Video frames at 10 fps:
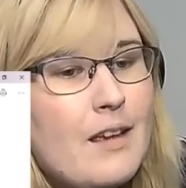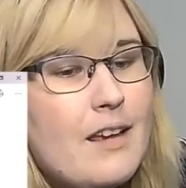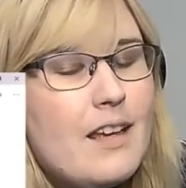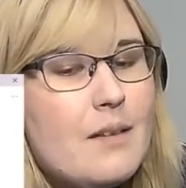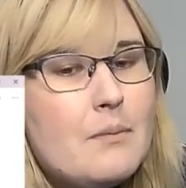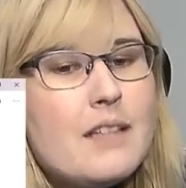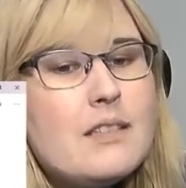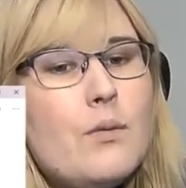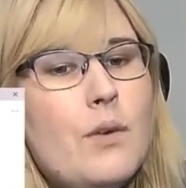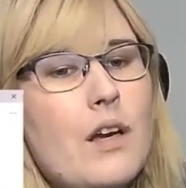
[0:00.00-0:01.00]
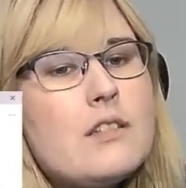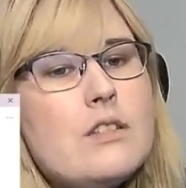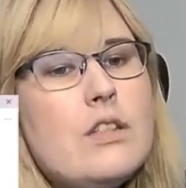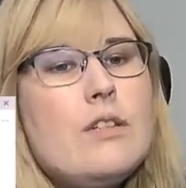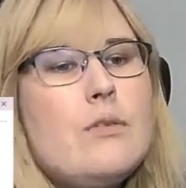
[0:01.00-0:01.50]
Plus, we also
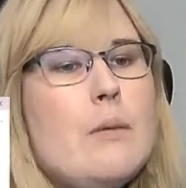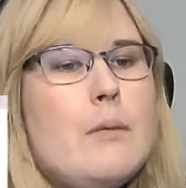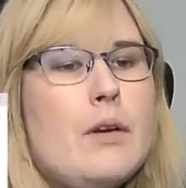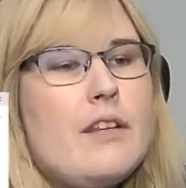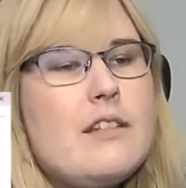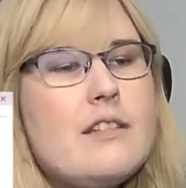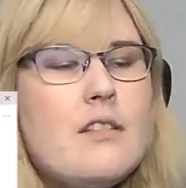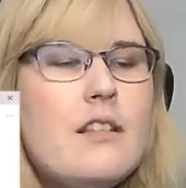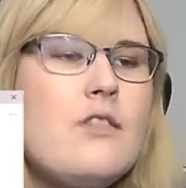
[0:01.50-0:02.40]
need to remember the stuff they